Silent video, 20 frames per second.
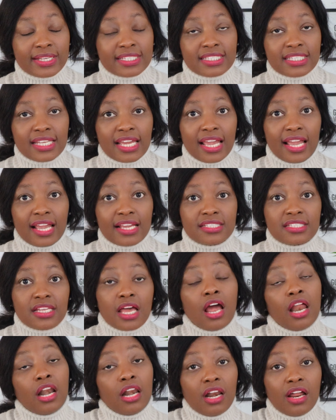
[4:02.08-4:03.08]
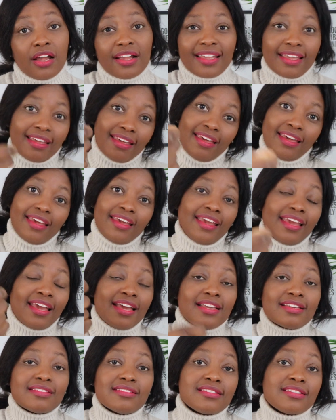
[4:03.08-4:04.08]
and says, look,
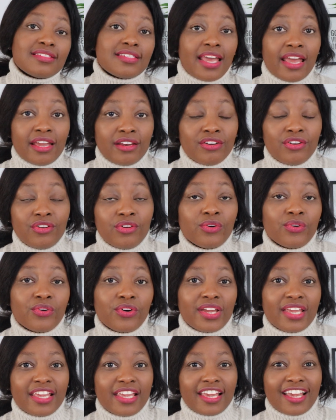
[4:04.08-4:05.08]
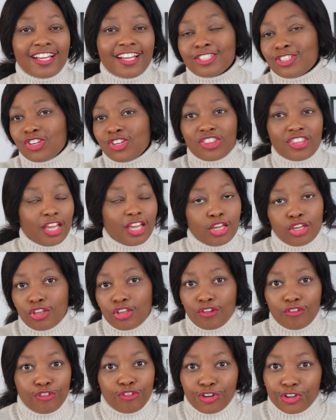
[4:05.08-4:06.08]
here's 10 euro here to
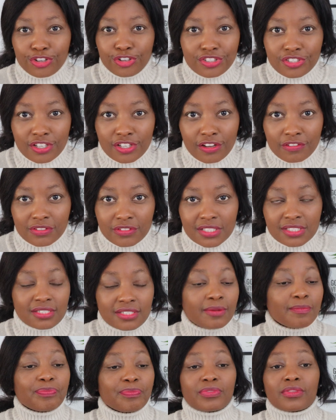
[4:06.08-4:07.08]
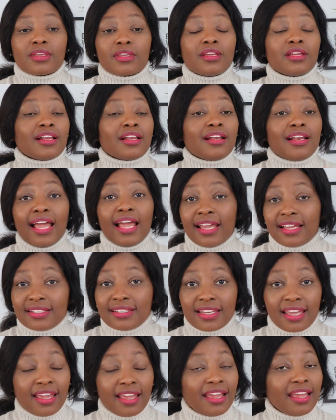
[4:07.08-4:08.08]
thank you for your service.
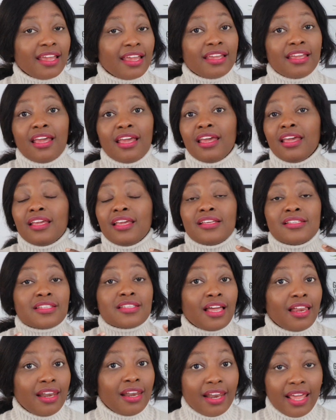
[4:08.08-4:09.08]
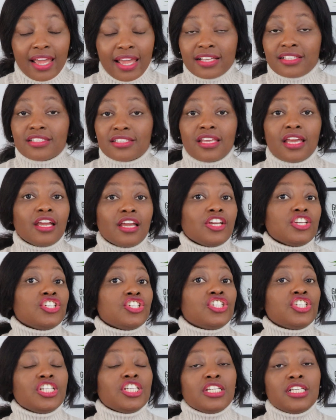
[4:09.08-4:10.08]
Client A is alert,
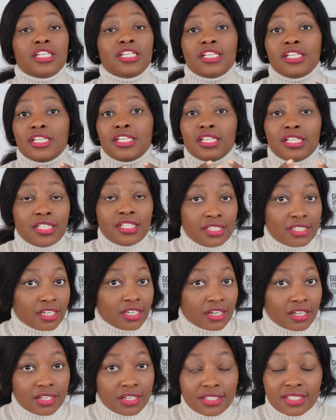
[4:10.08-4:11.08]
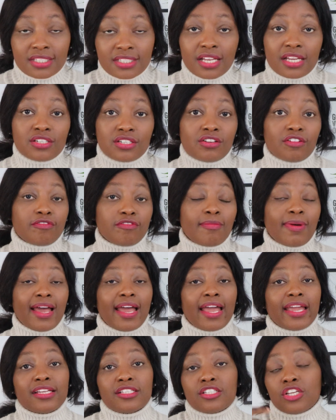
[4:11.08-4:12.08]
she is in good state of
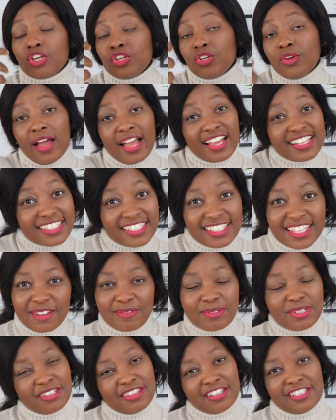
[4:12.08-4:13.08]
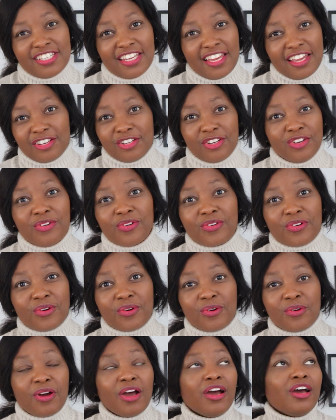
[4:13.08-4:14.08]
mind, you accept the 10
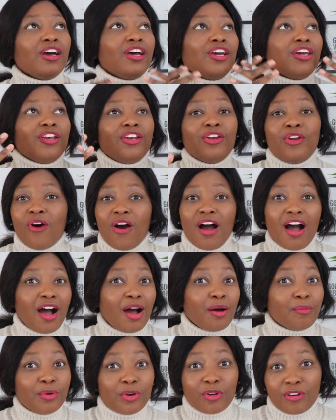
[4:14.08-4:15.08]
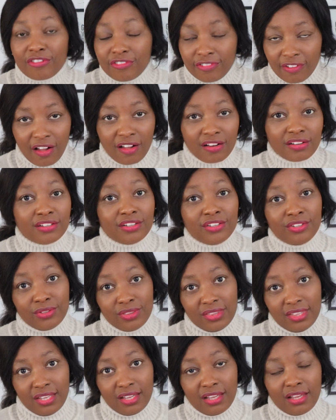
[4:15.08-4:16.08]
euro, no harm, no foul, you
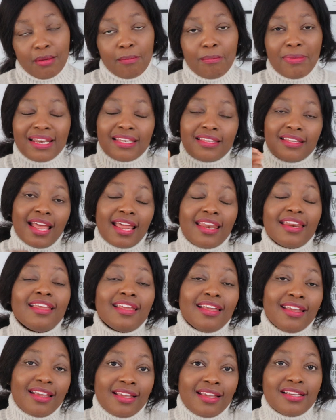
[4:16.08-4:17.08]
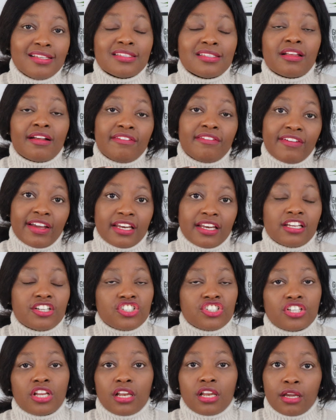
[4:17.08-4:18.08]
think. But that is
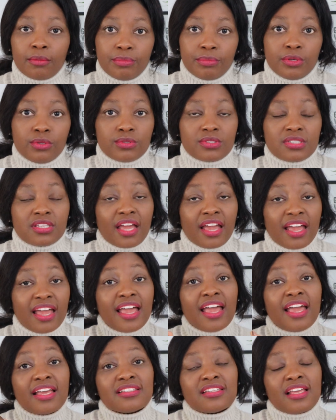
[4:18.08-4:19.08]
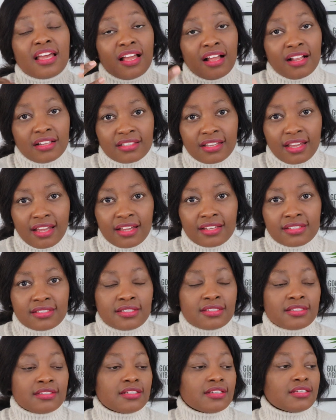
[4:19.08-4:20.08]
financial abuse. As a healthcare
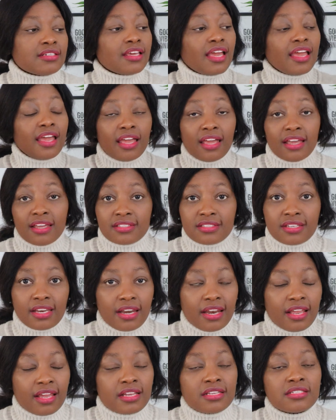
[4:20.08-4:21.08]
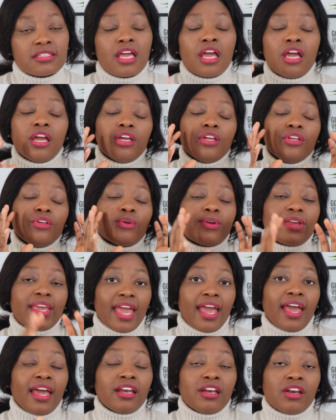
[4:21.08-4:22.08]
assistant, as a nurse, you
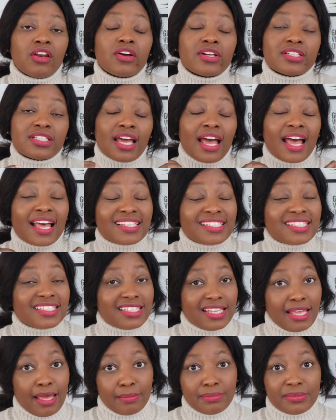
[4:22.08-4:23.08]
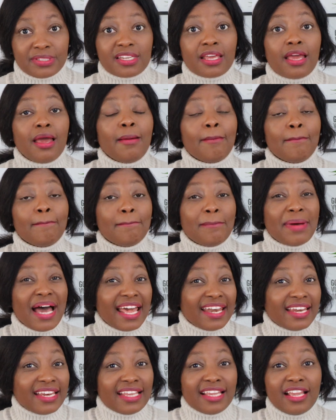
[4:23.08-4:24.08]
cannot accept
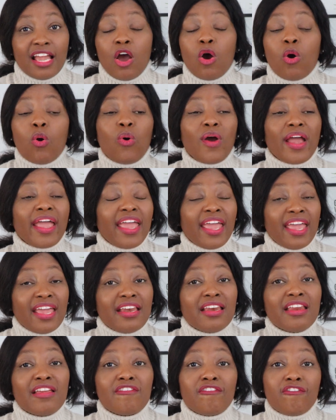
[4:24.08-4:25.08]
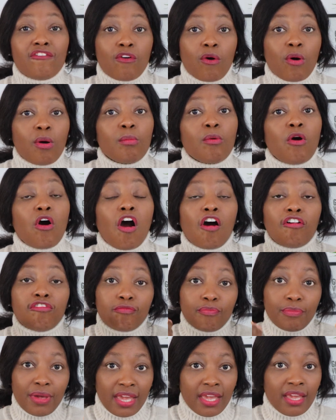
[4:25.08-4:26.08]
money or any form
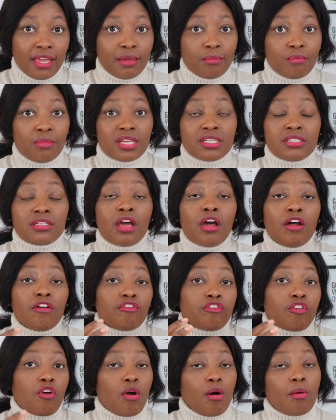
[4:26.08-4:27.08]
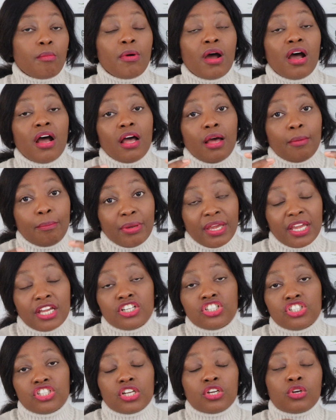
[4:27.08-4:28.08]
of payment from a
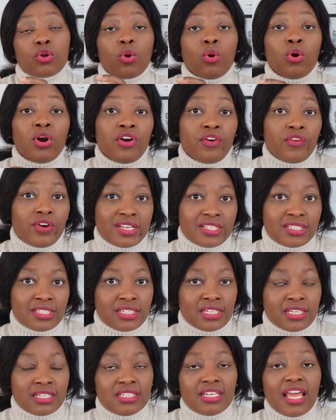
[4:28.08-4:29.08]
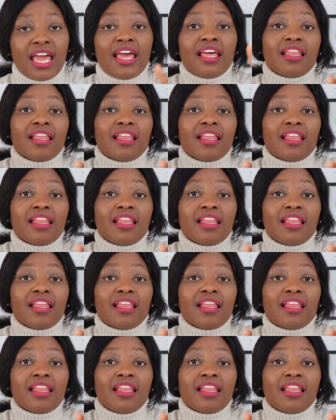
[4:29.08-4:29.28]
patient or a resident.